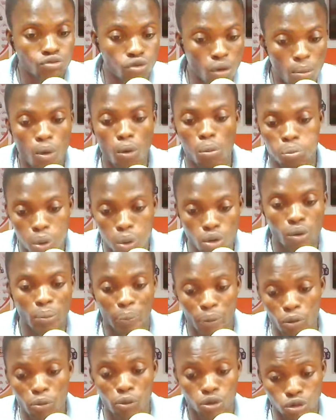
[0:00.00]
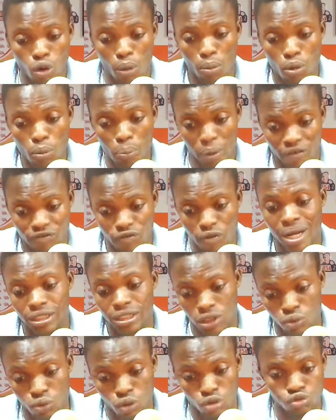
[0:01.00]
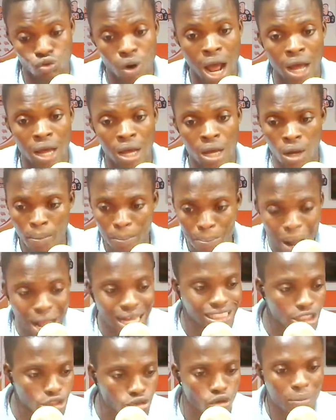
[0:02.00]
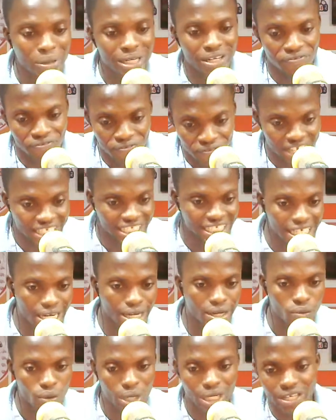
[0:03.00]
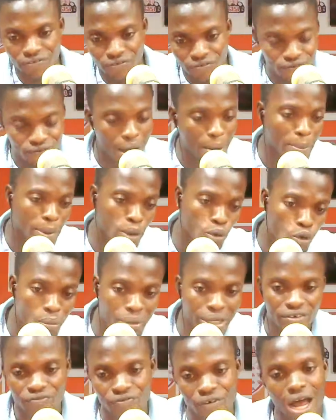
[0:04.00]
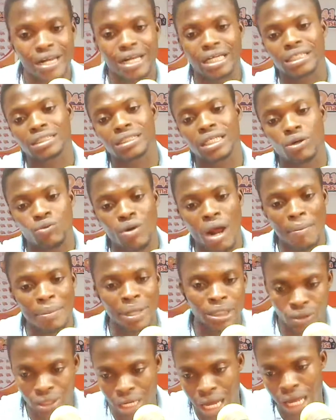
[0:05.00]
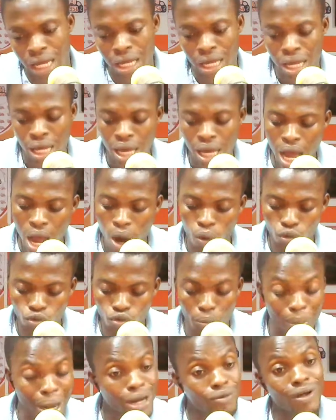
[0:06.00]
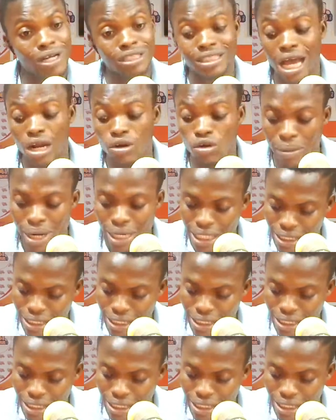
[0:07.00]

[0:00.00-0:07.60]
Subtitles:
so mo bo no ubu so mo performance no wo sora passes no mo di fetchire we di fab nkum ni fan na kese wura medo na akotumba eno asa no mani